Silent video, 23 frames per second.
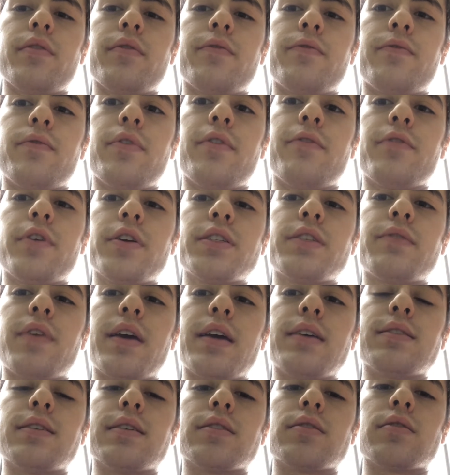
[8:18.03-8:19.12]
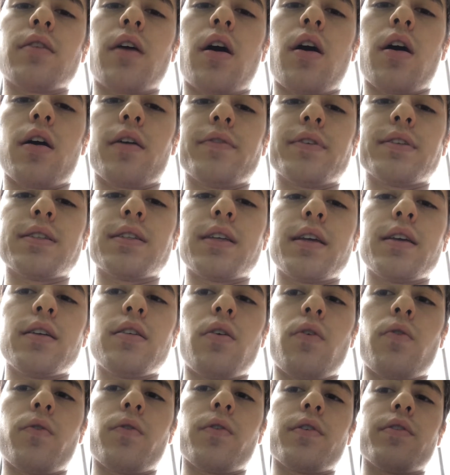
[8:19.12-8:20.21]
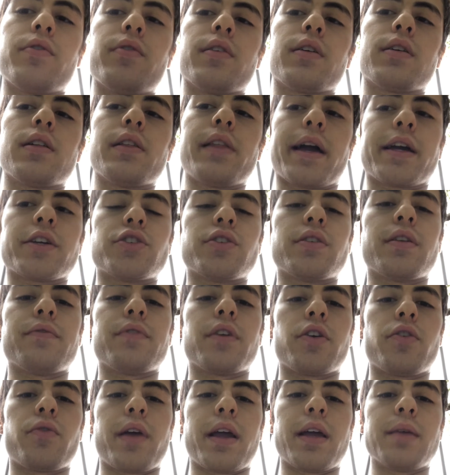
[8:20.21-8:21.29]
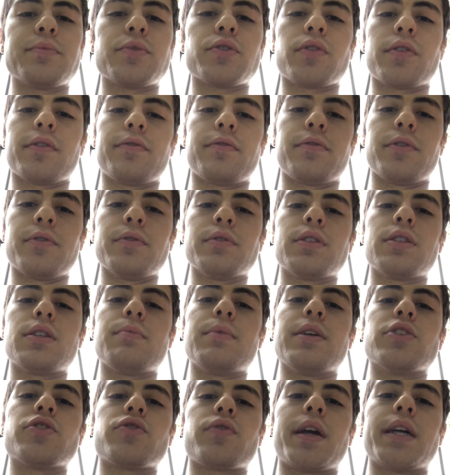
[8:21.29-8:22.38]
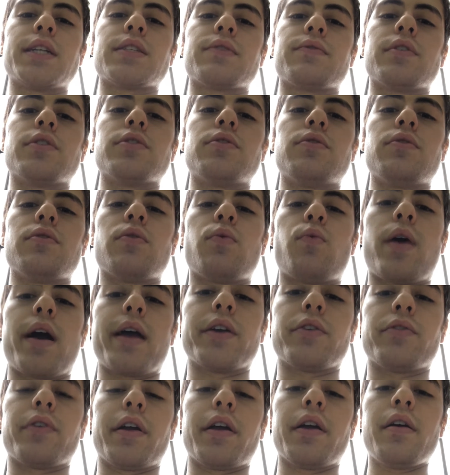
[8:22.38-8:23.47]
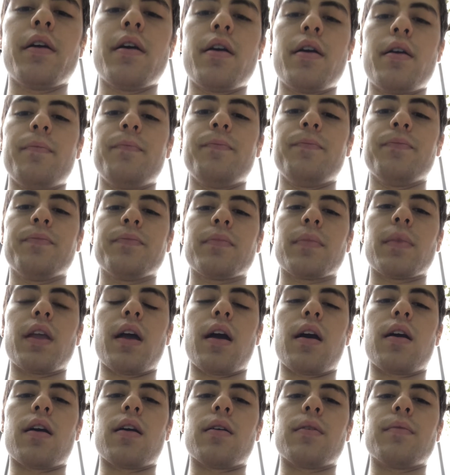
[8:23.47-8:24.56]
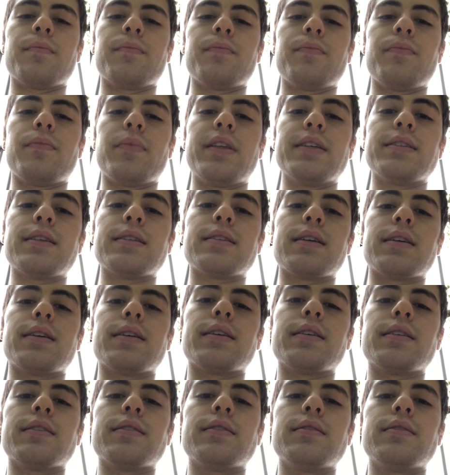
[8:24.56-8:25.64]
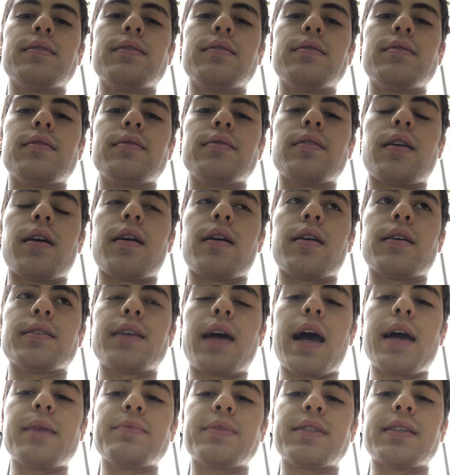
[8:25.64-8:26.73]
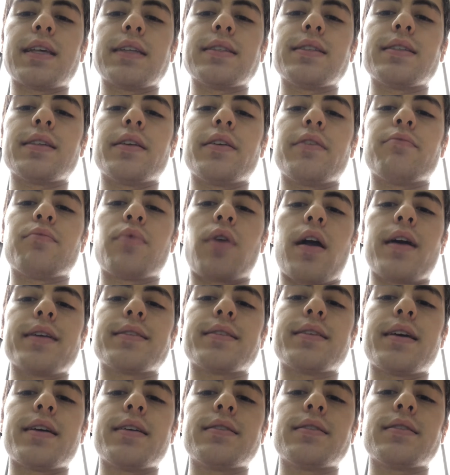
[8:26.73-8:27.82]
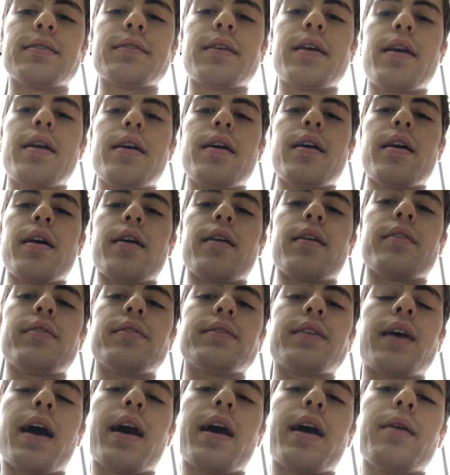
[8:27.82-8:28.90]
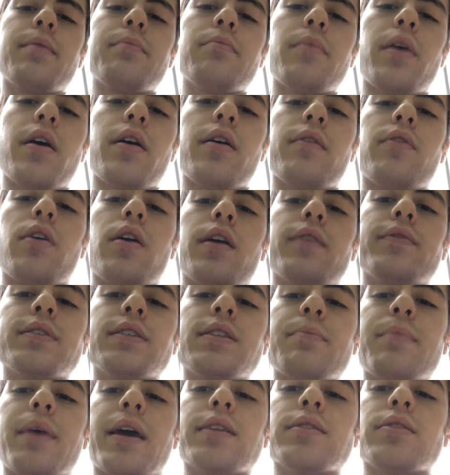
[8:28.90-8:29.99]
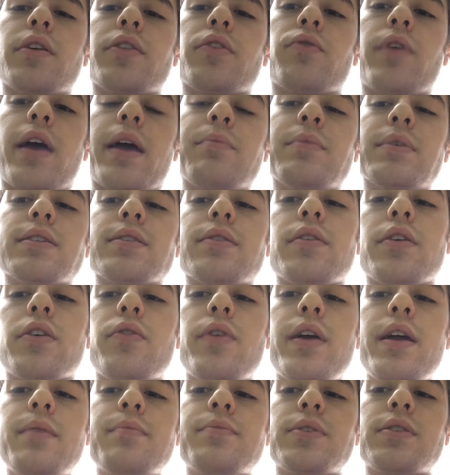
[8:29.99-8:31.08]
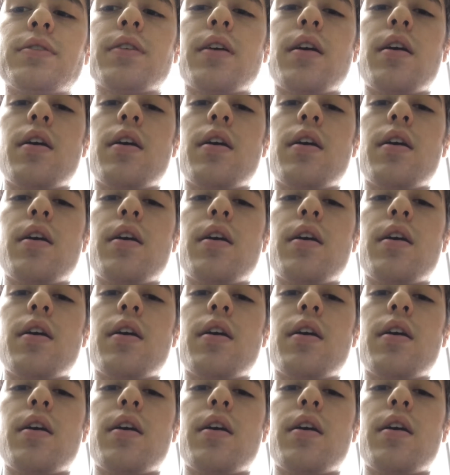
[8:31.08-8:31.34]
The first phase is the harvesting or the collection of the grapes or fruits to be transferred to the winery. This is a time-sensitive process. The time of harvest depends on the ripeness of the grapes,